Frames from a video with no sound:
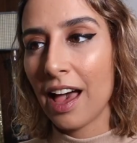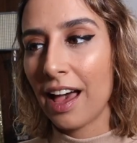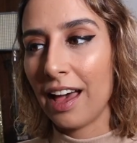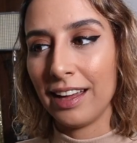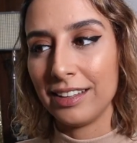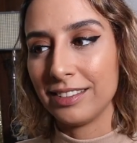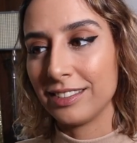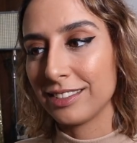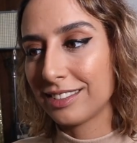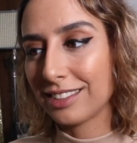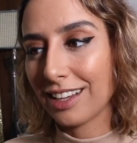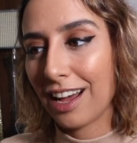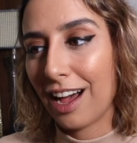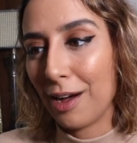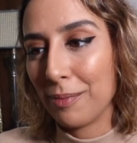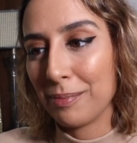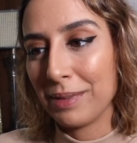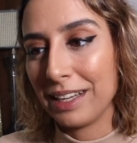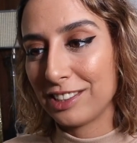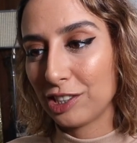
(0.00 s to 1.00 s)
and
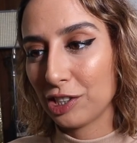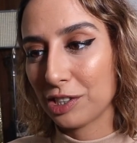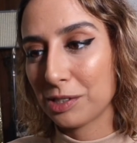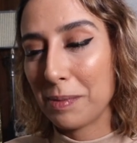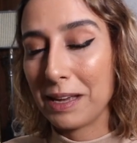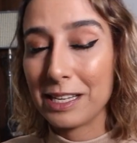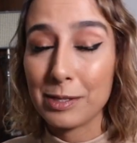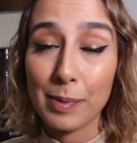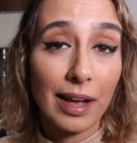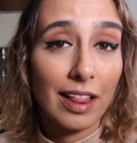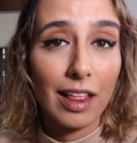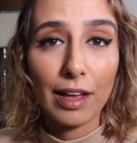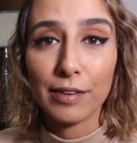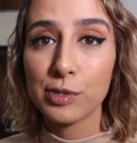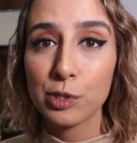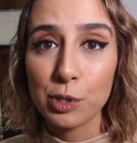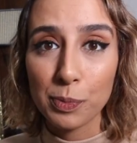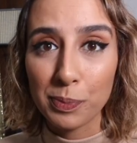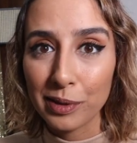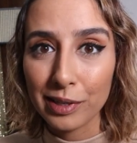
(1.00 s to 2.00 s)
um, it just makes my life
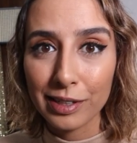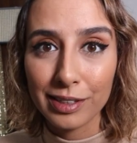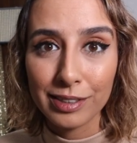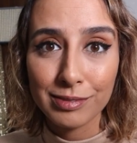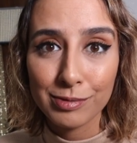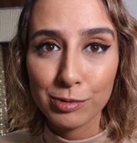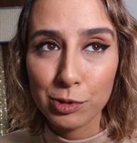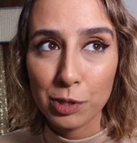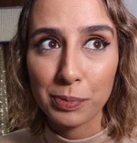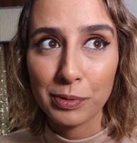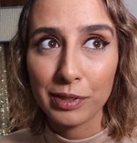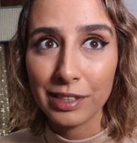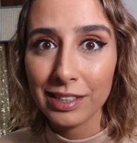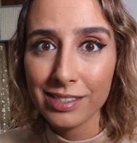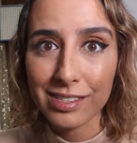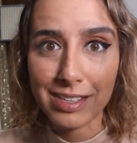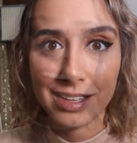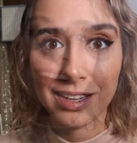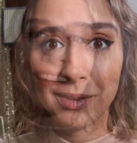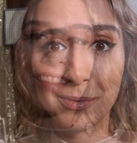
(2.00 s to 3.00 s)
super super
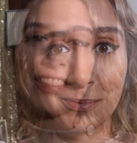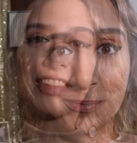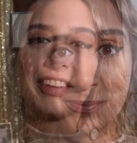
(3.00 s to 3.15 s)
easy.